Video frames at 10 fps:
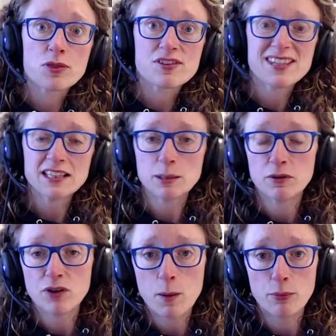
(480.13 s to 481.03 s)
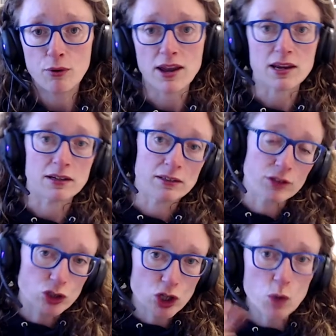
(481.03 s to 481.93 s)
setup of our brain and
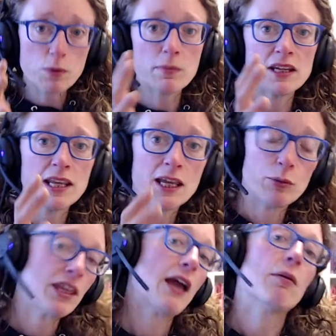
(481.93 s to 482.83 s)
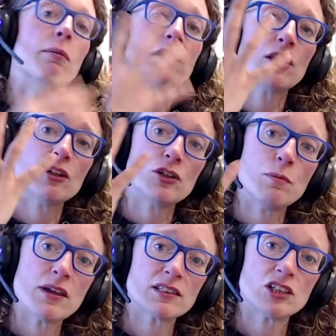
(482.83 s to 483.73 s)
the dopamine hit we get when we get new
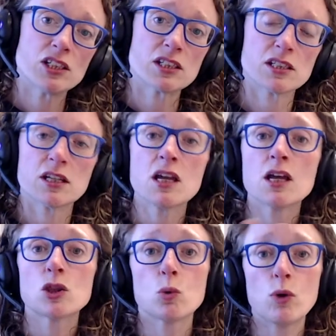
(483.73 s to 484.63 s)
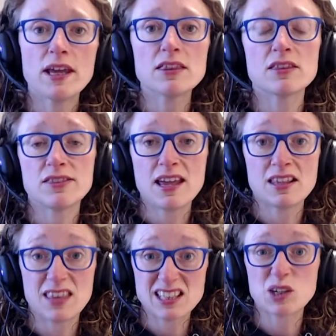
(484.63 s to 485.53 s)
messages and the way that
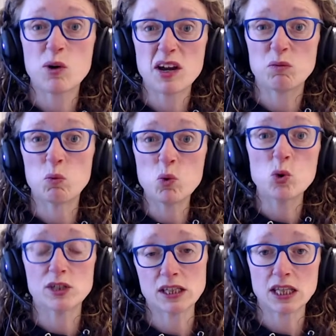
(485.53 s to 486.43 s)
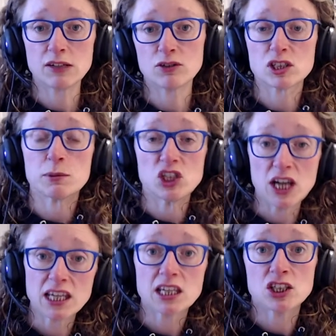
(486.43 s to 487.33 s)
that's quite a rewarding thing for us to be
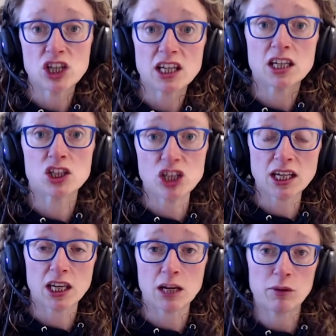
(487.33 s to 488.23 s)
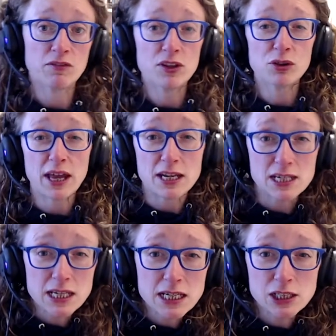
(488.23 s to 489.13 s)
checking and checking and checking and we feel that
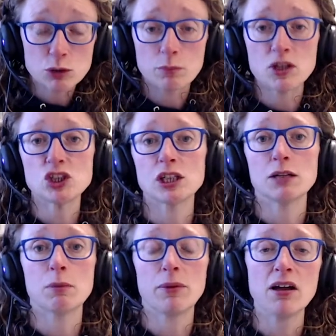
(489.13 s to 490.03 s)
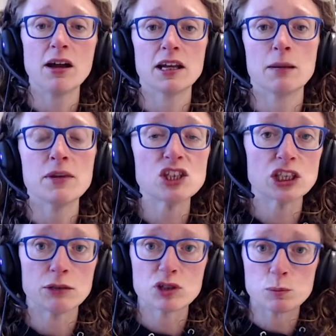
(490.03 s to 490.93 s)
need to immediately reply and
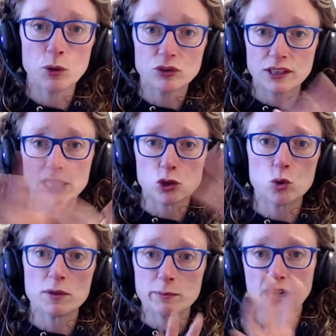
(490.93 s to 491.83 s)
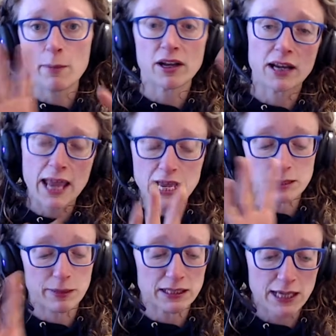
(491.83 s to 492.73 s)
immediately respond and that's almost become a kind of
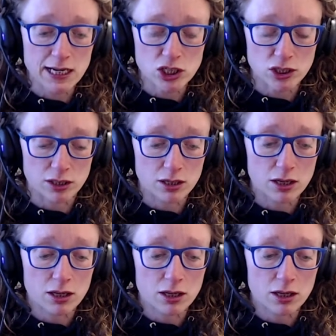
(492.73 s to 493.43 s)
expectation